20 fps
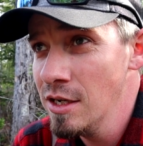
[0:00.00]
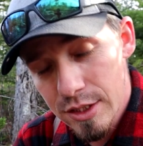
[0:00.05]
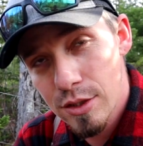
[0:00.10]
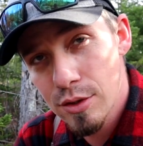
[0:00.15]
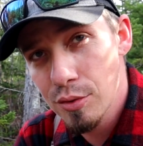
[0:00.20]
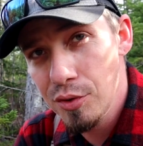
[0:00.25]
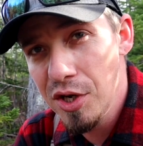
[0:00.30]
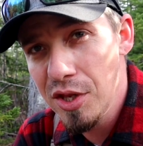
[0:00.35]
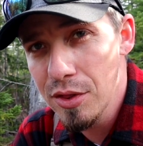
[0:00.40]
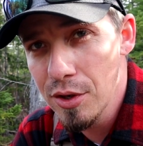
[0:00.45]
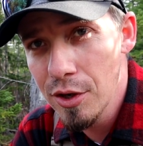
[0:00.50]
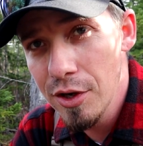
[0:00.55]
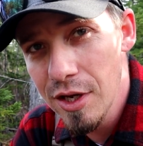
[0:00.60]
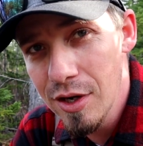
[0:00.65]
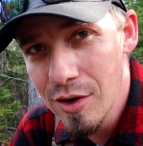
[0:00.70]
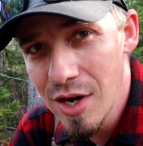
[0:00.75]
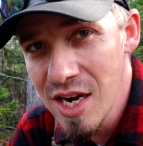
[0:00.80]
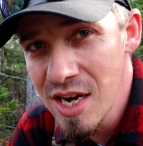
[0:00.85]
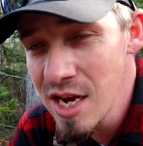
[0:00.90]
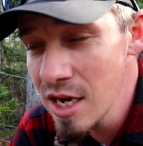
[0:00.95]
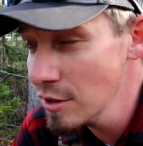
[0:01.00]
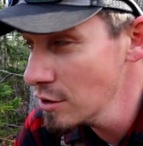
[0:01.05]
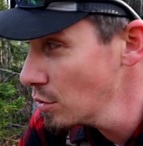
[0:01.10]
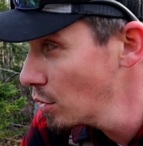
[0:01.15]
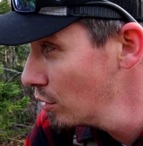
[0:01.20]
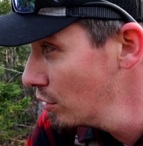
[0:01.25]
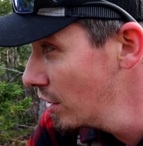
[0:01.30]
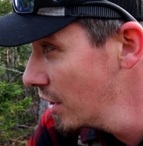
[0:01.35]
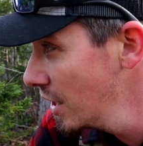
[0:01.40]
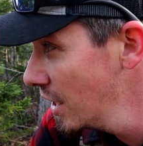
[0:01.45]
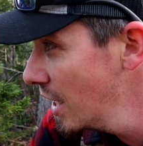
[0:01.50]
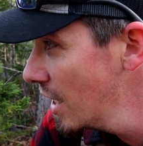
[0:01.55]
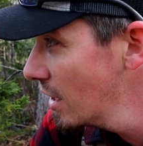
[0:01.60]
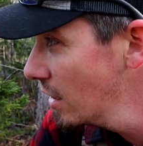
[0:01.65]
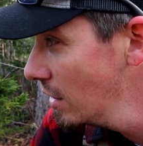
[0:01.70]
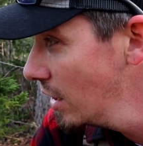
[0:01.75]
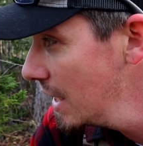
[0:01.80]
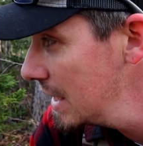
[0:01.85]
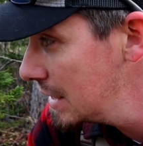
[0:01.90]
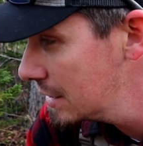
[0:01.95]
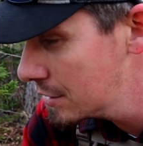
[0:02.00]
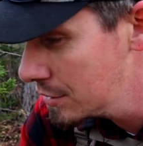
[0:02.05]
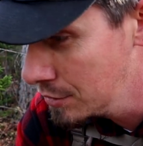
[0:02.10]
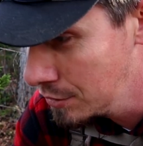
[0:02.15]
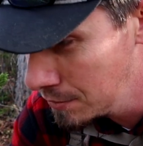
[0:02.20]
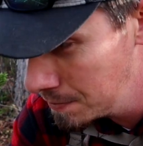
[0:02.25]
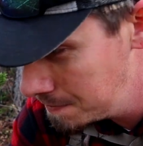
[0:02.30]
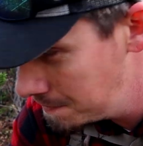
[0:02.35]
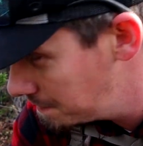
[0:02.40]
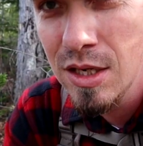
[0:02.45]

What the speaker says: It's 3:30 right now, so we're running out of light soon.